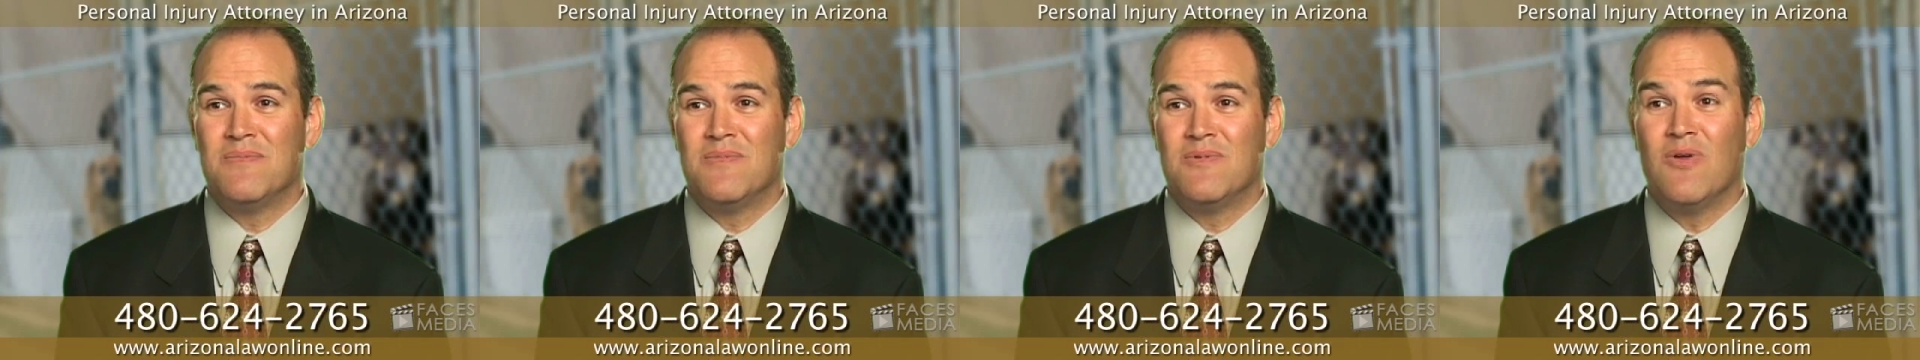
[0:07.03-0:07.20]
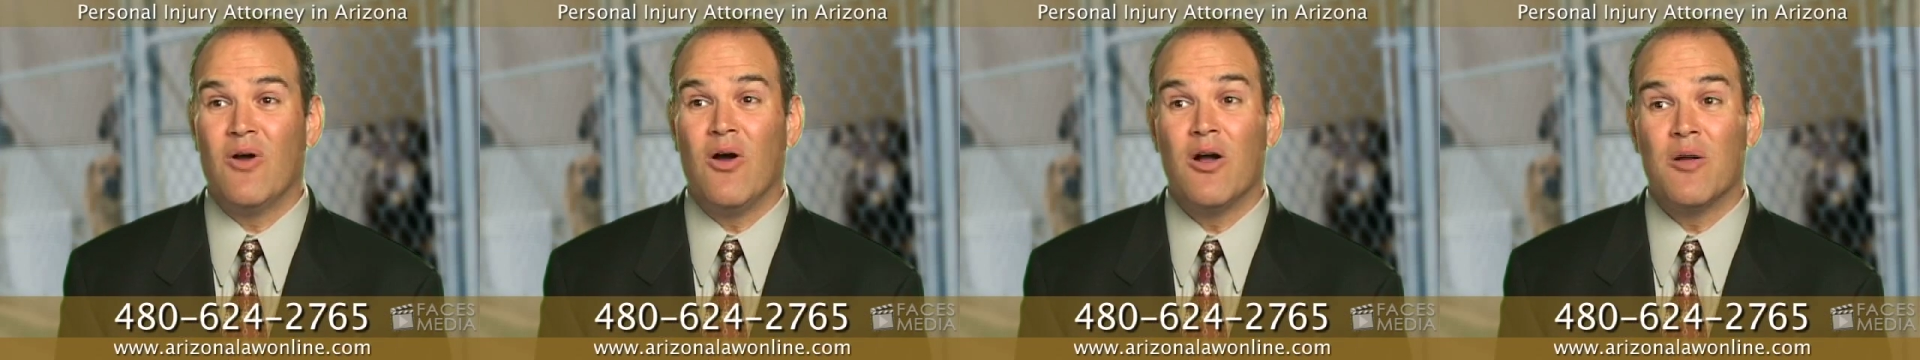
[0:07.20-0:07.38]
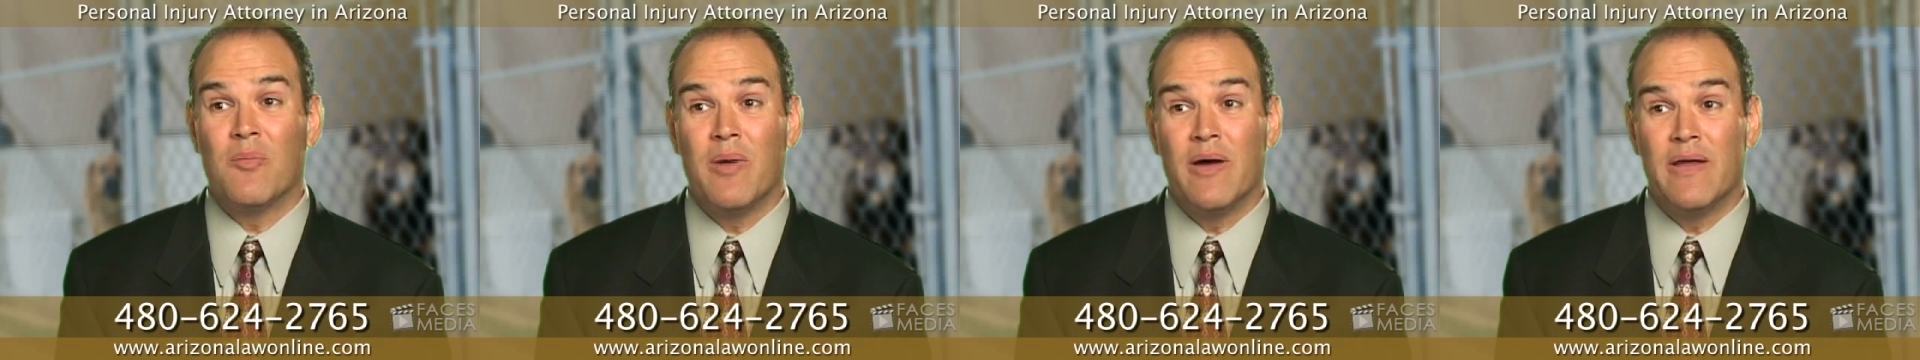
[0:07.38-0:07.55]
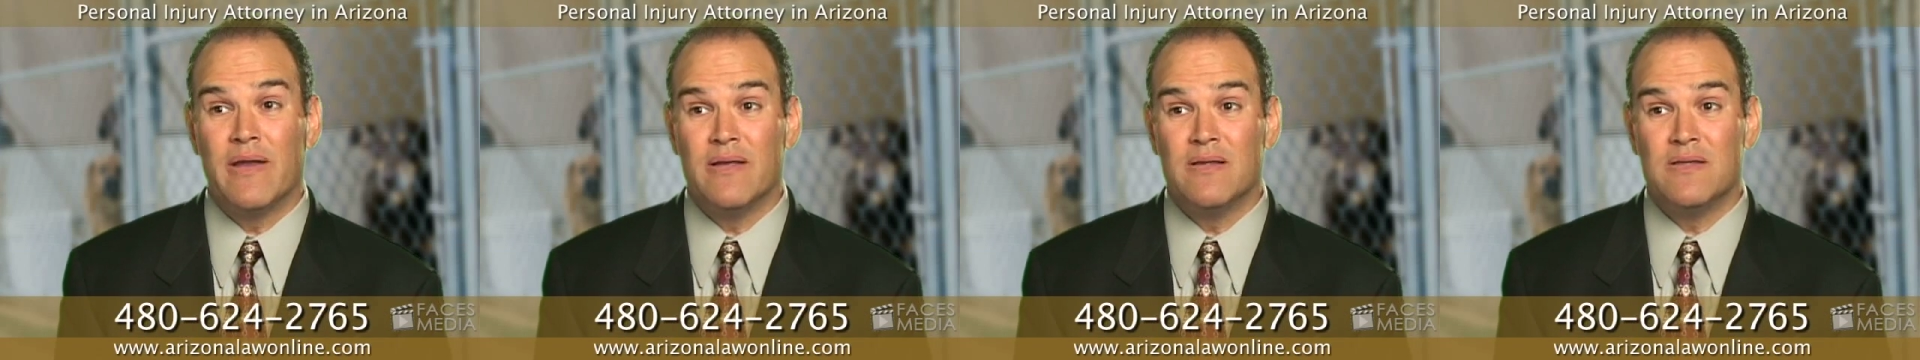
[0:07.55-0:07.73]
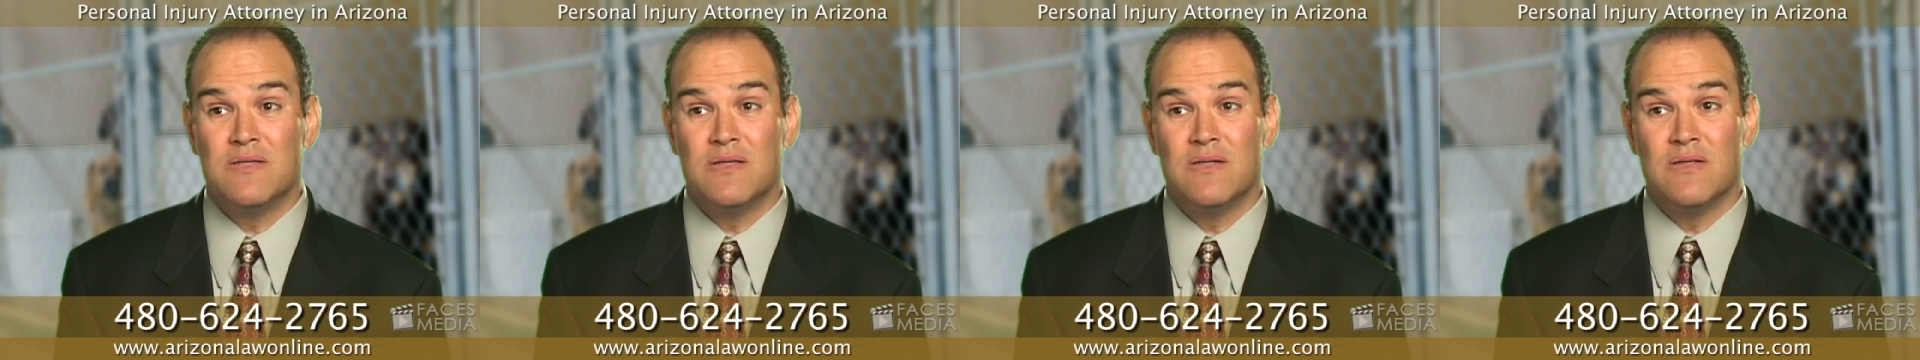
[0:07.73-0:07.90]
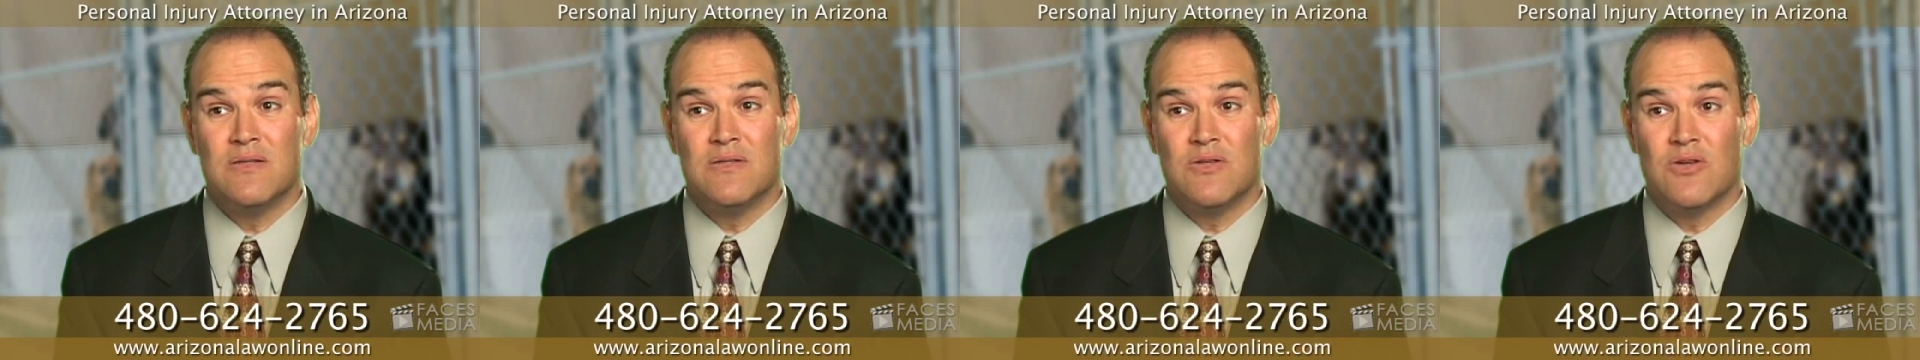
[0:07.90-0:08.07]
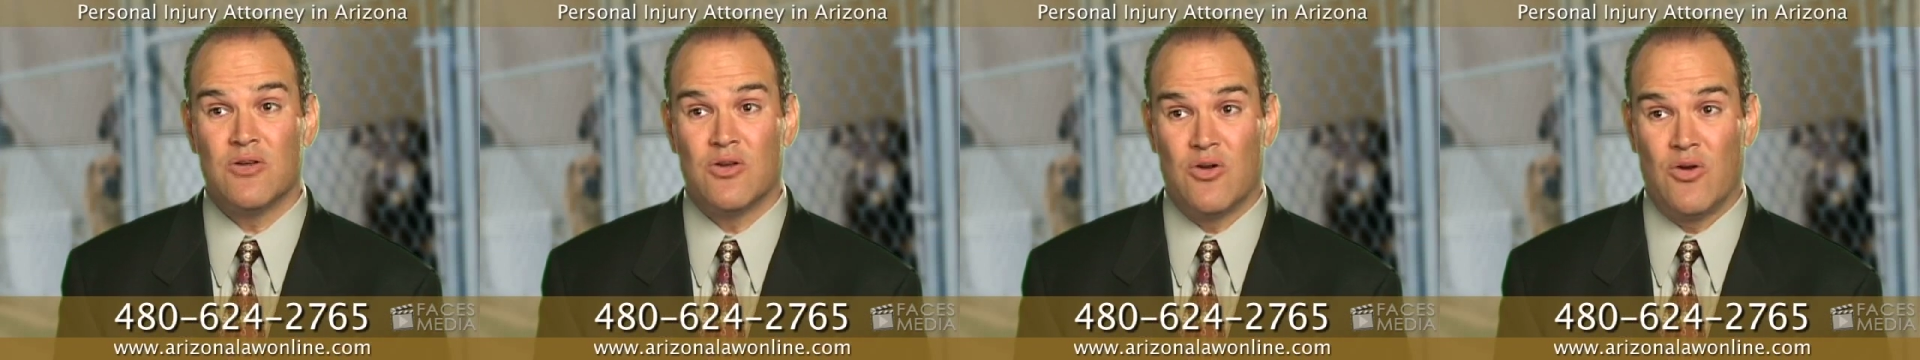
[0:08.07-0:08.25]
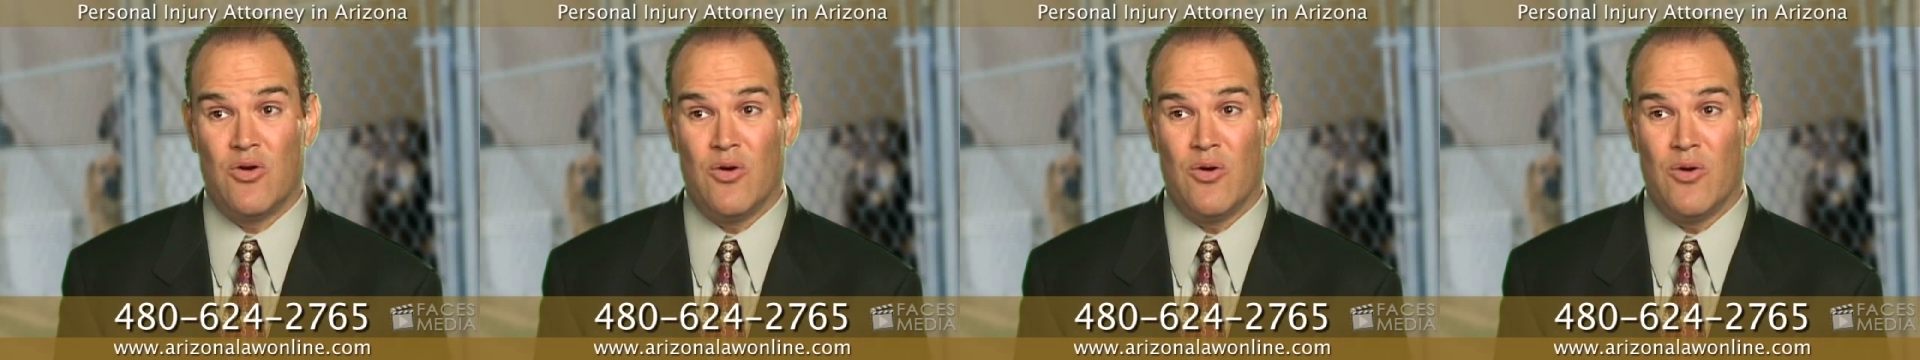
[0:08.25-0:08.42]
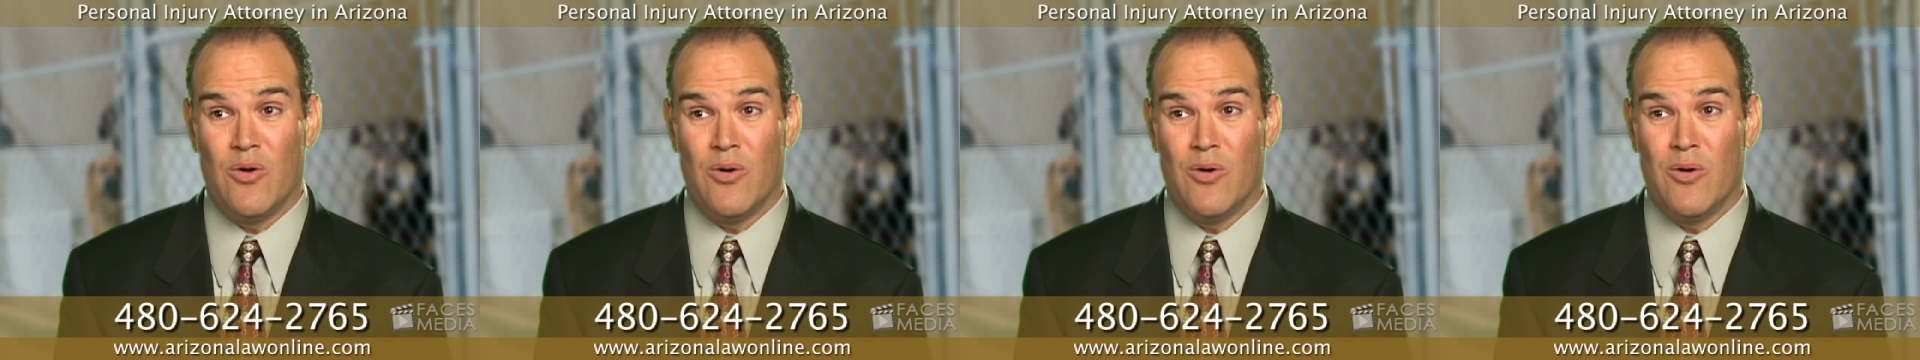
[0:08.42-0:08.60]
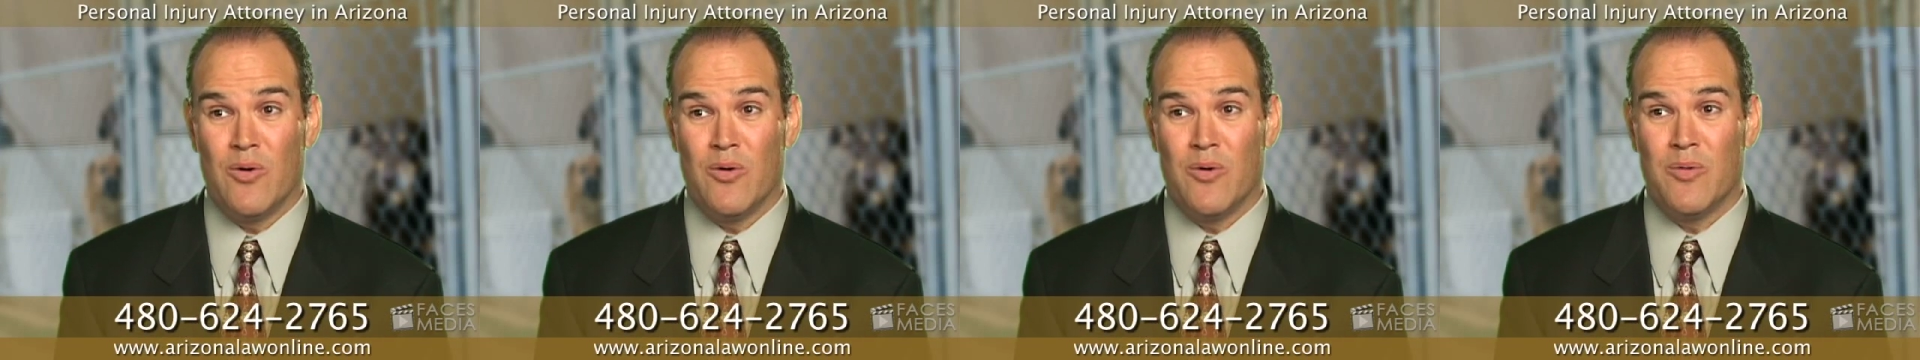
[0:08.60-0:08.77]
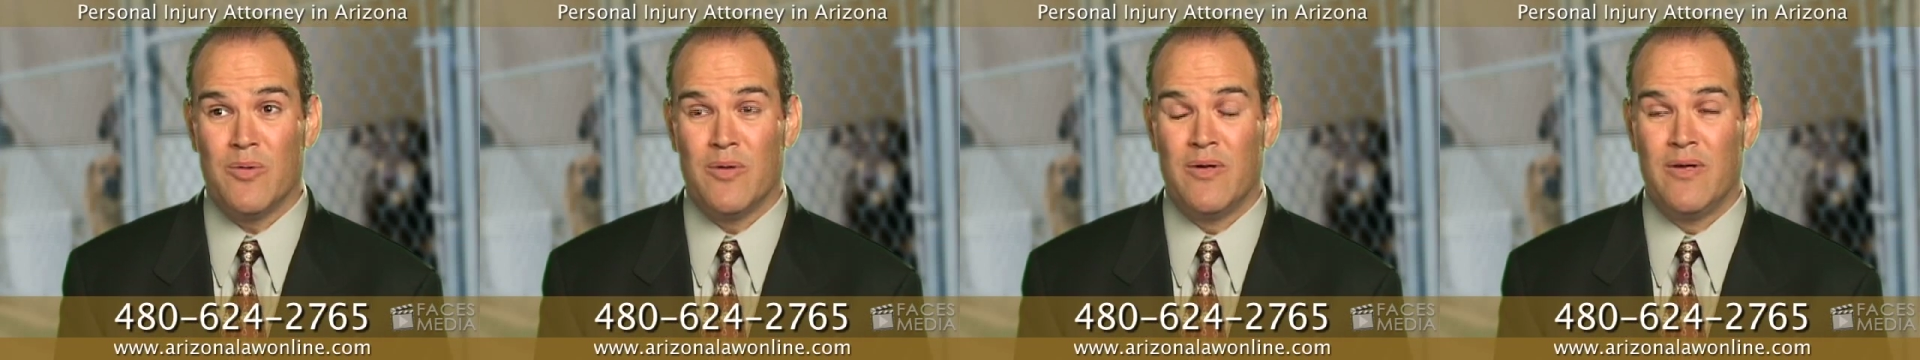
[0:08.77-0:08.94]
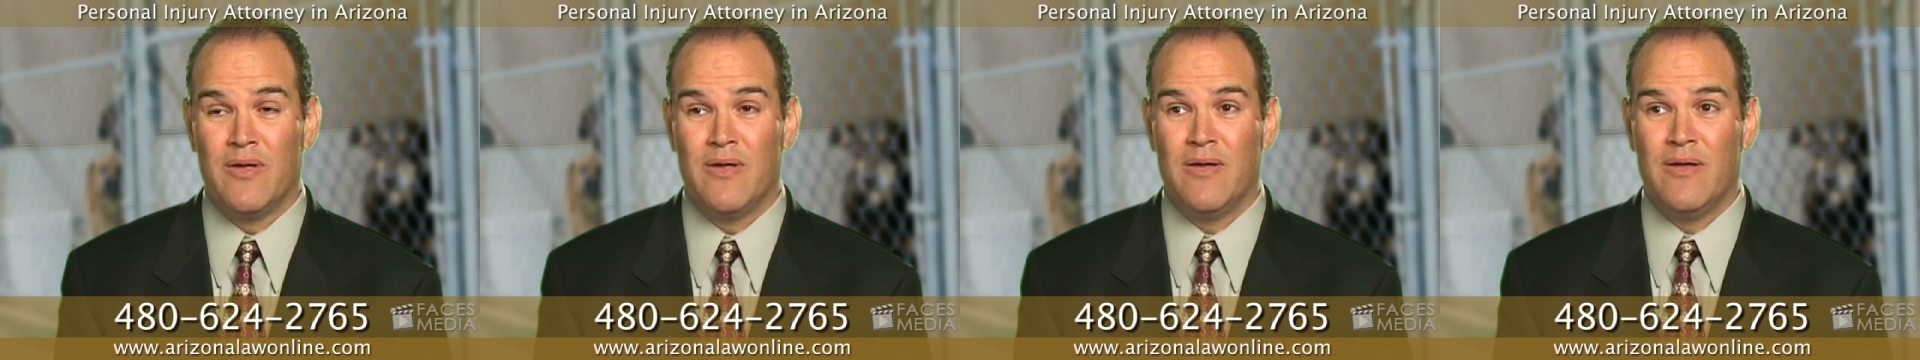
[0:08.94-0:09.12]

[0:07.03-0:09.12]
dog bite incidents occur